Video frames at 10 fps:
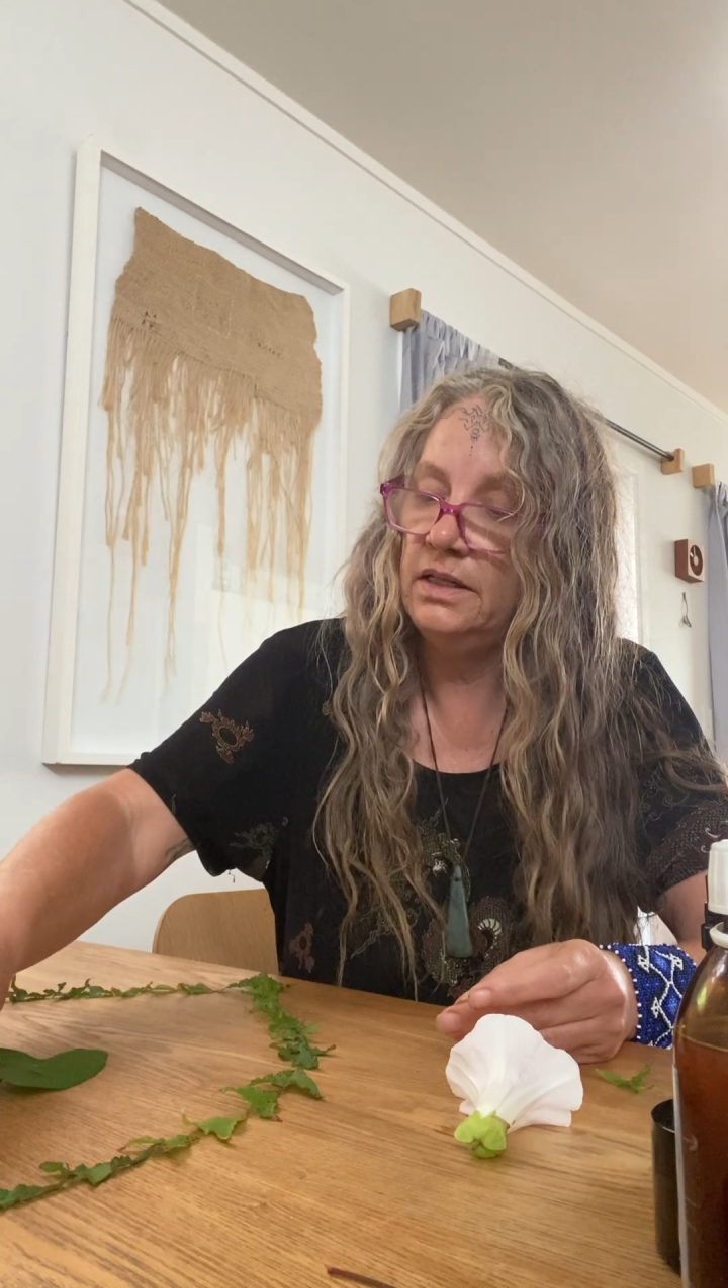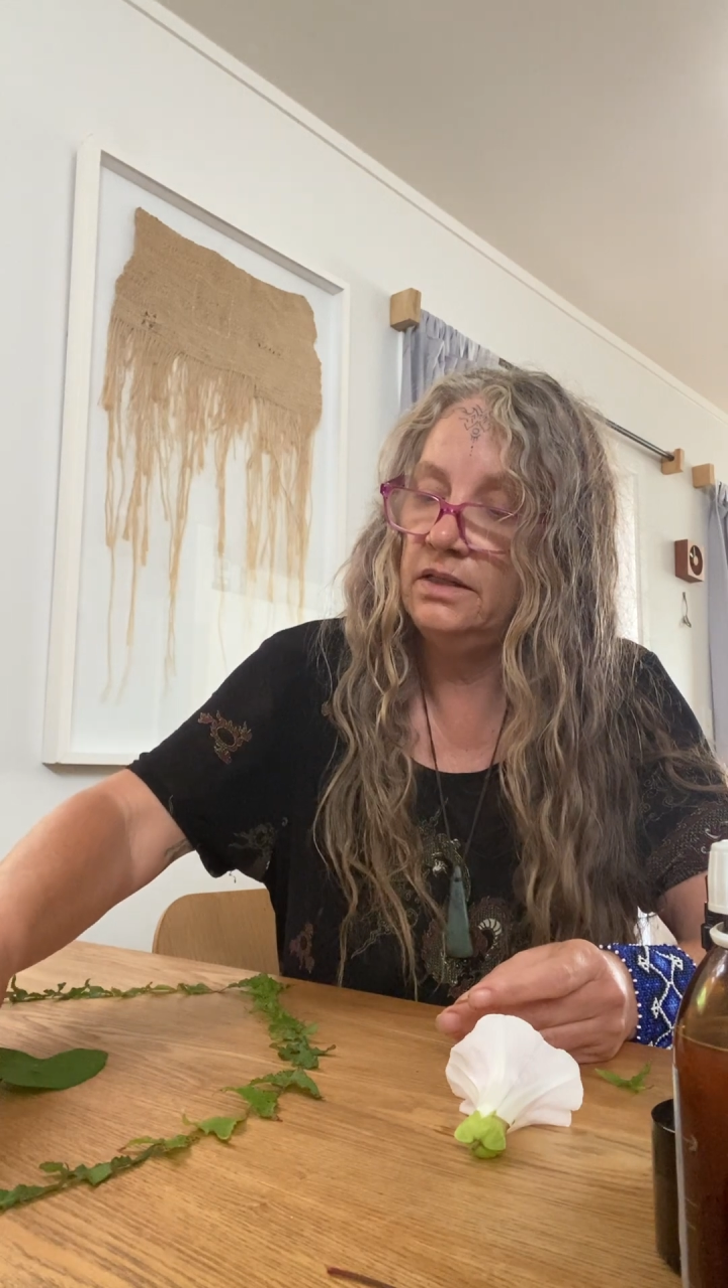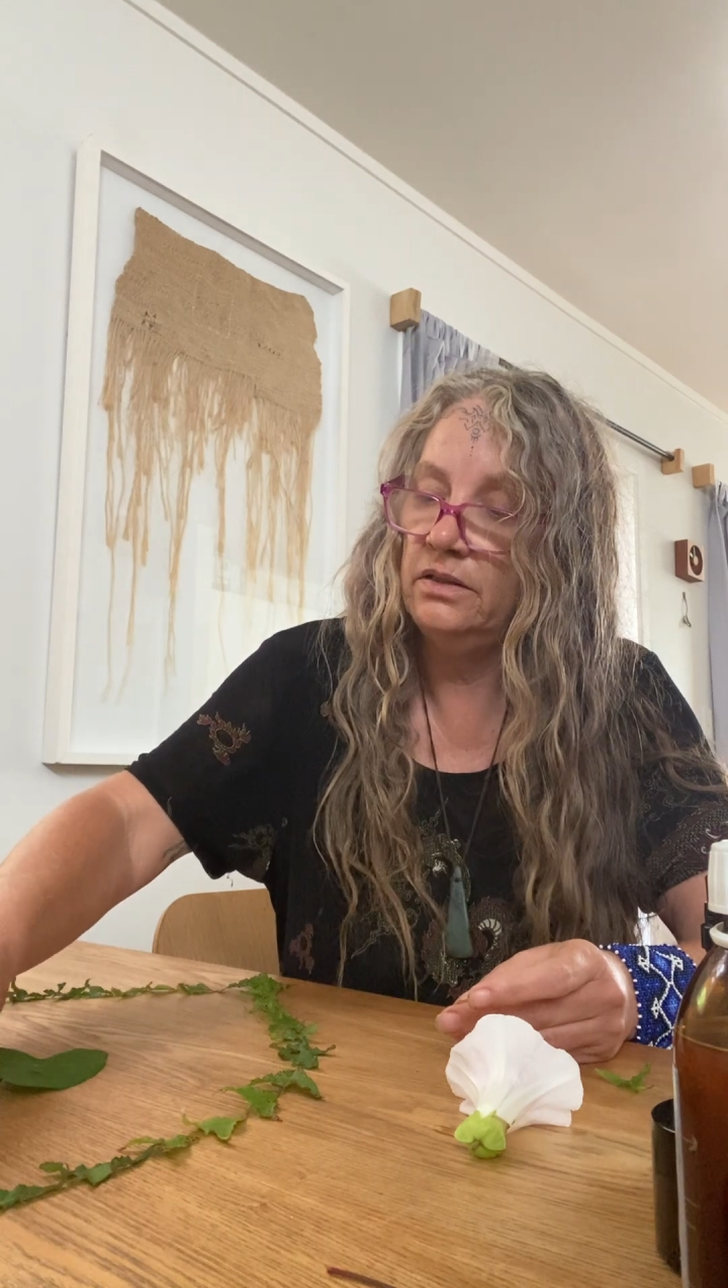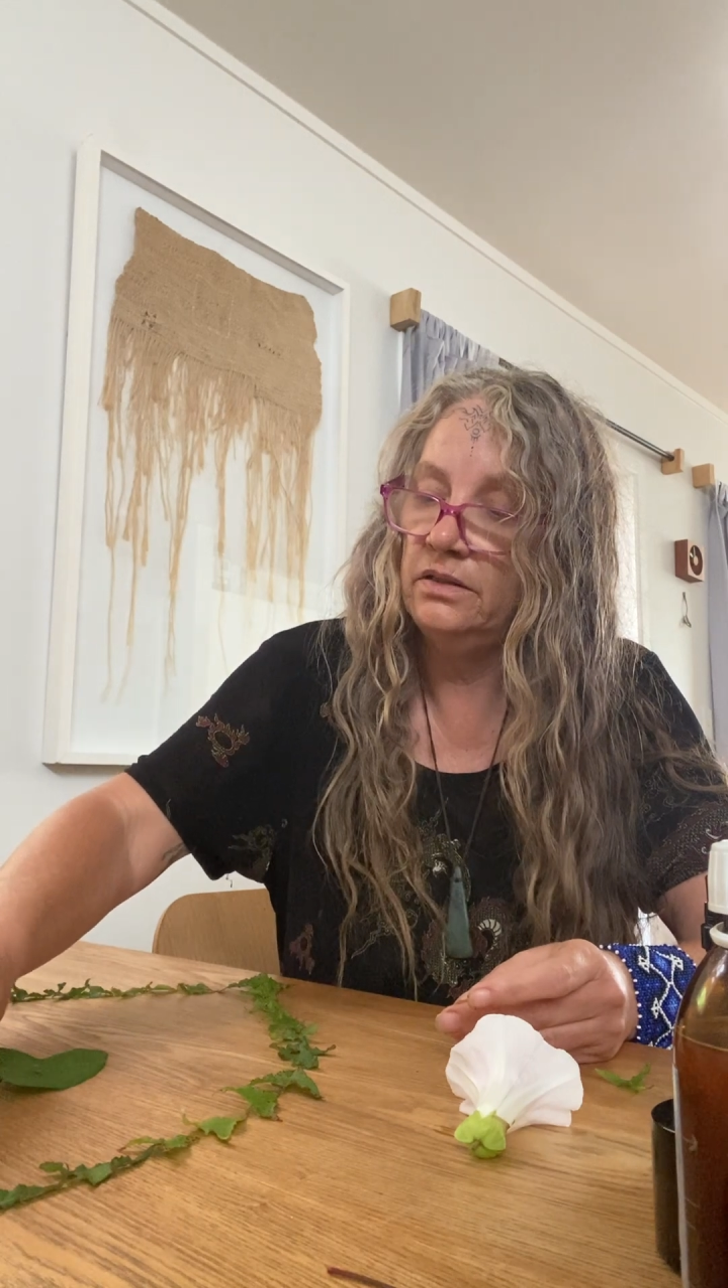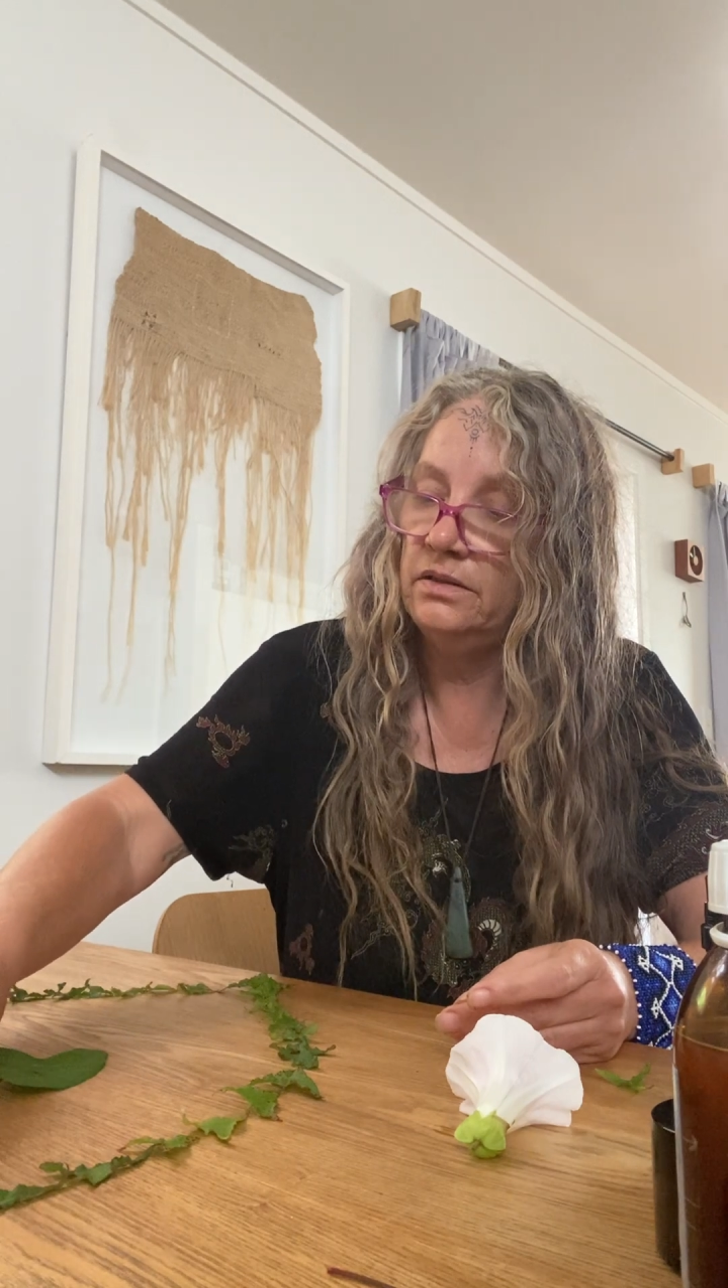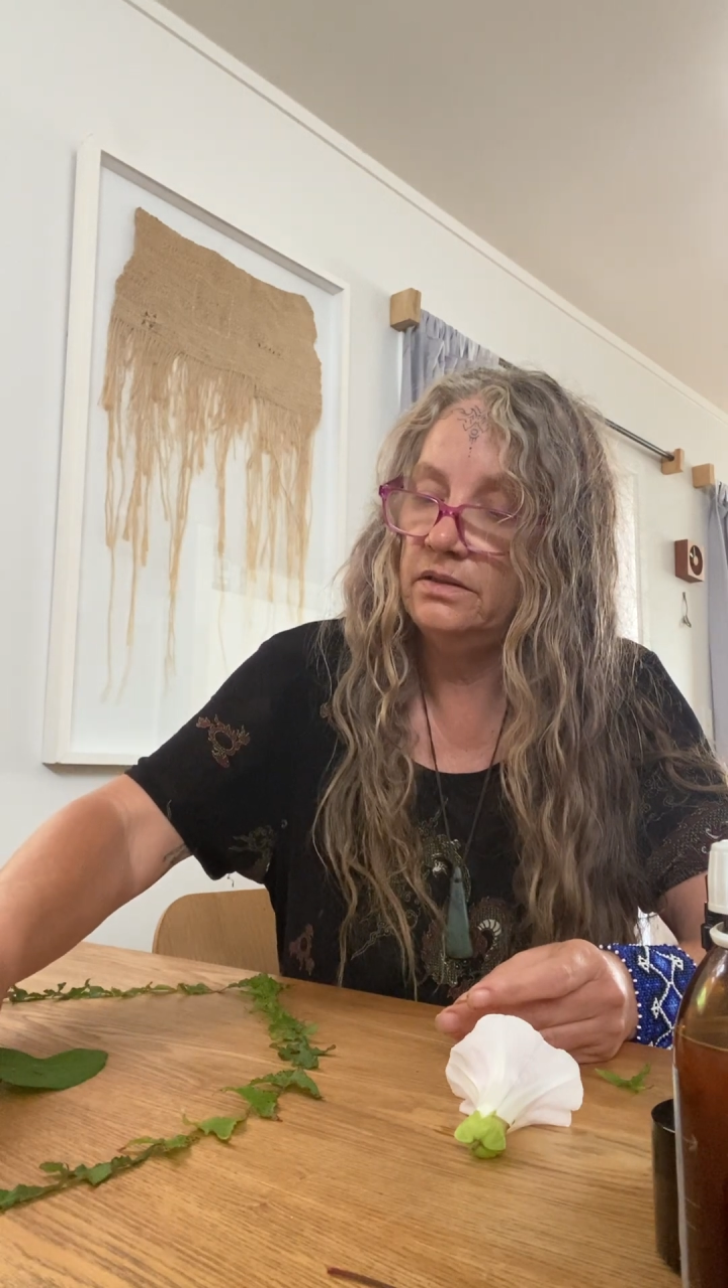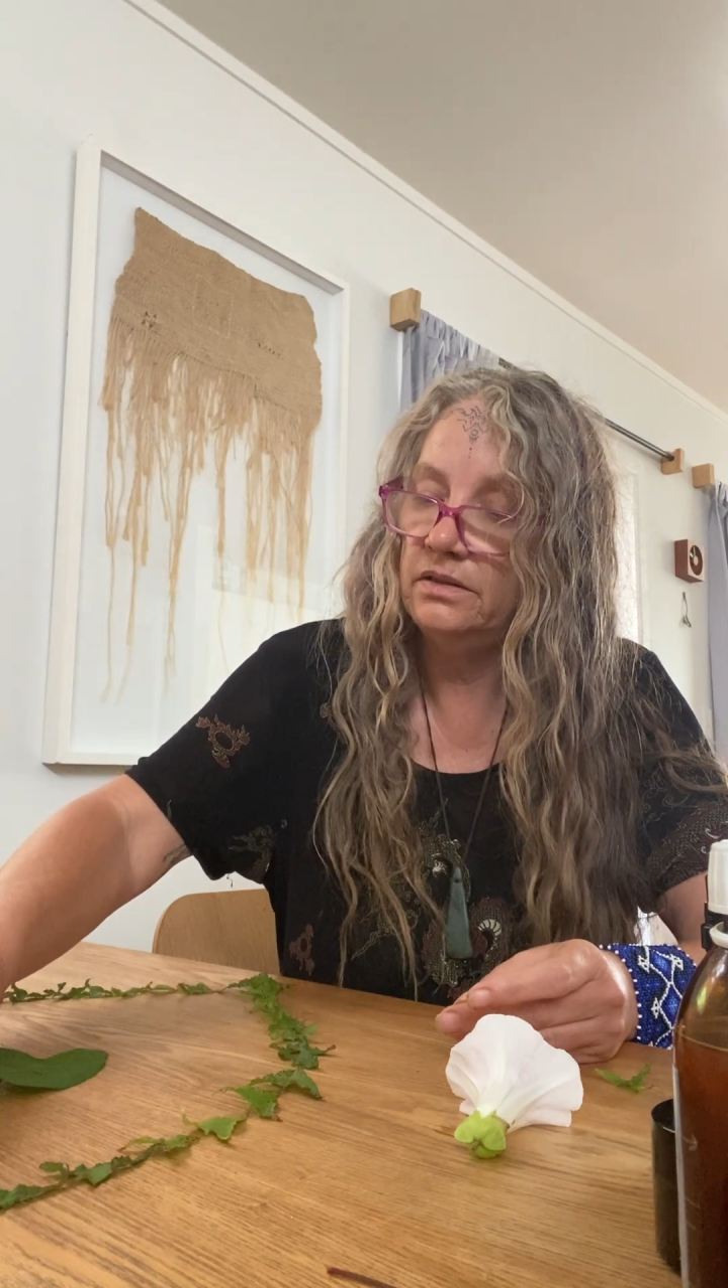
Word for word: hears,